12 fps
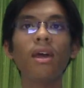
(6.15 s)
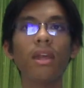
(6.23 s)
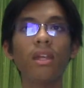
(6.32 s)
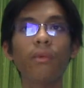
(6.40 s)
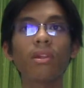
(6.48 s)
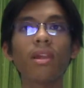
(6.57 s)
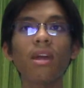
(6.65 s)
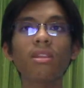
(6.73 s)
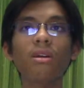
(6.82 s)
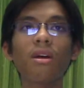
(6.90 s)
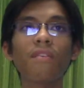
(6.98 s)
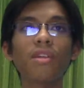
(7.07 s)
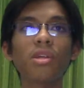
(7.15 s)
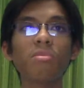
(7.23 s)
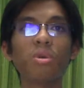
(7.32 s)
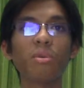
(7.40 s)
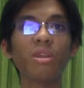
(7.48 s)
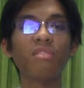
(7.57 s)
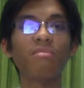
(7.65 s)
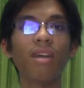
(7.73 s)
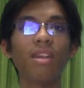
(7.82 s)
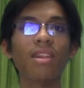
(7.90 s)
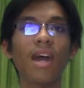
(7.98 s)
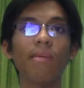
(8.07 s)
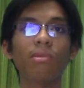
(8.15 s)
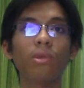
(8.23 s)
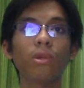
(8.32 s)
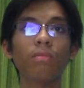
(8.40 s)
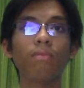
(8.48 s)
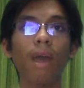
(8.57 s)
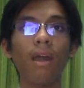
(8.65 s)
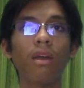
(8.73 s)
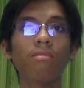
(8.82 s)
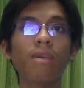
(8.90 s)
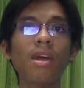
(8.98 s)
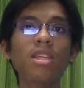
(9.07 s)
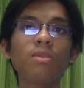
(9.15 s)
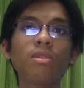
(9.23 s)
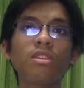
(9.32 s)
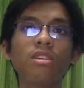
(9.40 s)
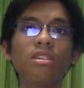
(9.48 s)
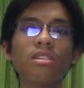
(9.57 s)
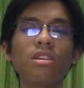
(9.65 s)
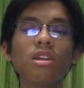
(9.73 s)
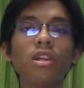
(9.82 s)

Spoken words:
and I would like to offer a moment of my time to look back on my experience